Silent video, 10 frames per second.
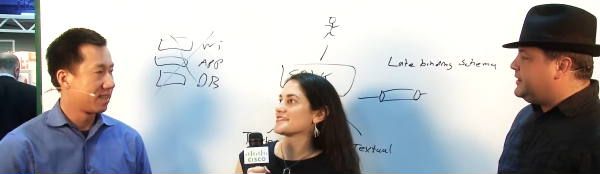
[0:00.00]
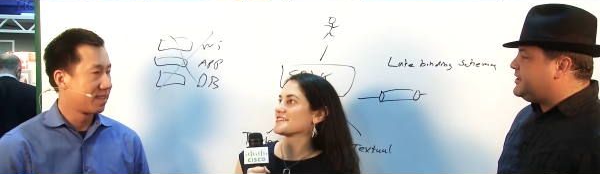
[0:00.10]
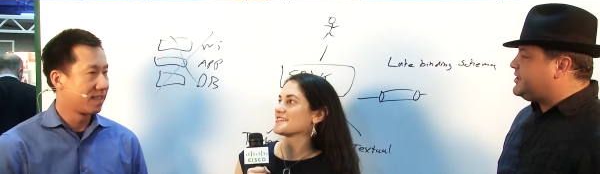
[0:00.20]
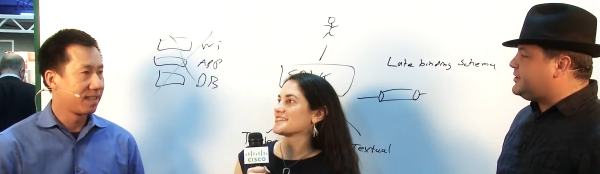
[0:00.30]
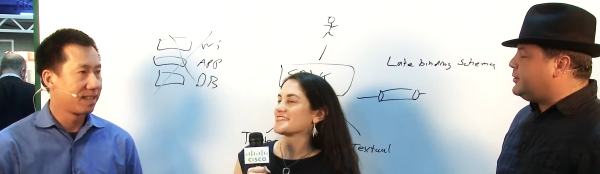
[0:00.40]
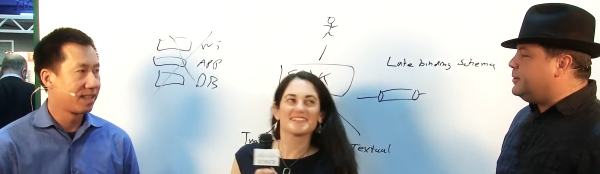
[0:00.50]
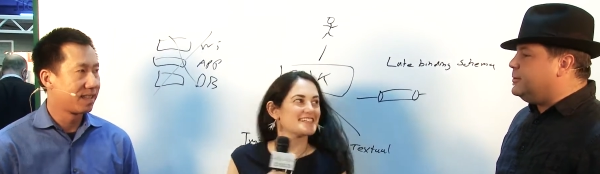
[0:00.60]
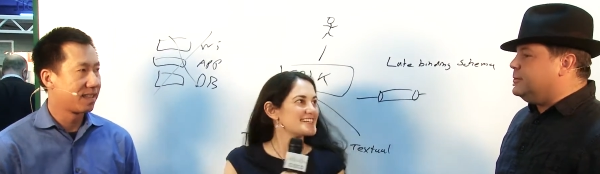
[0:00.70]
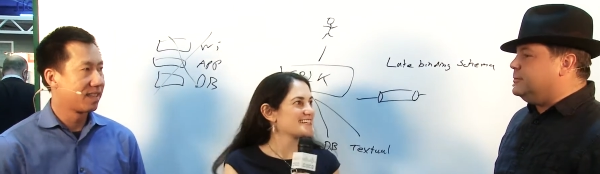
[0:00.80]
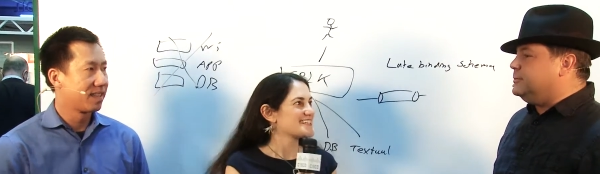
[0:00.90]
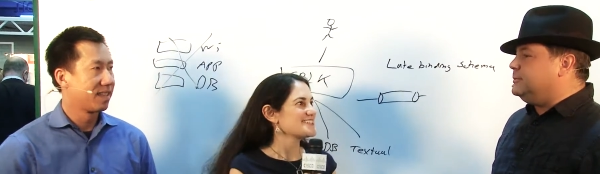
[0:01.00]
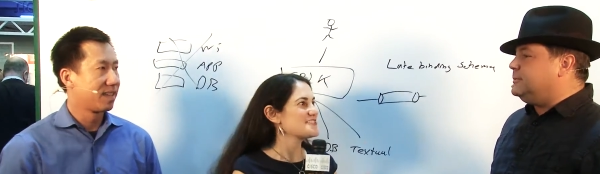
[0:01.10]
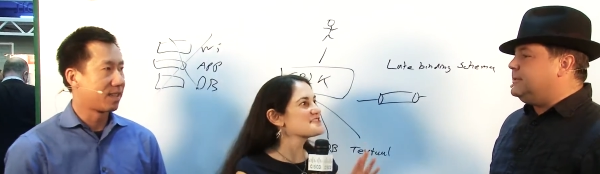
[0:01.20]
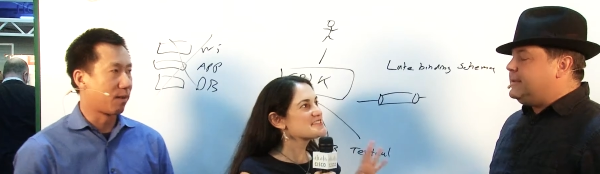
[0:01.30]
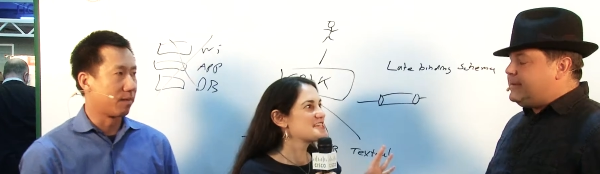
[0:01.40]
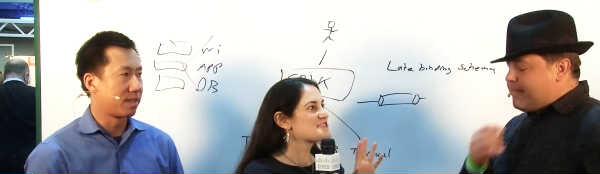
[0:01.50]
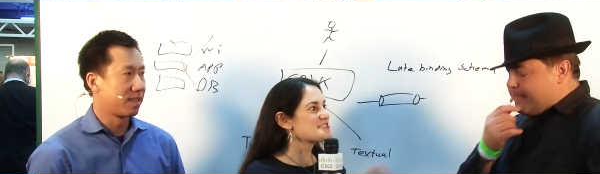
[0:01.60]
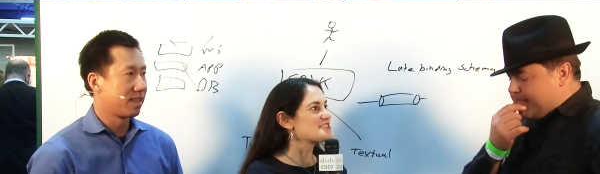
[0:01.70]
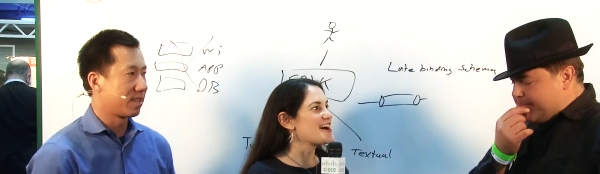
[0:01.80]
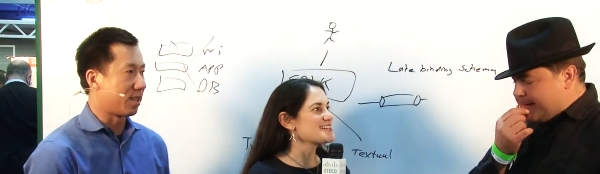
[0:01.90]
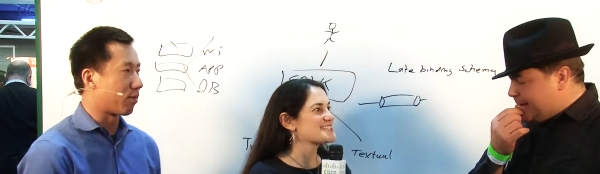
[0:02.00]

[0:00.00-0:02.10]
Speaker 1: So, oh. or the was secret sauce.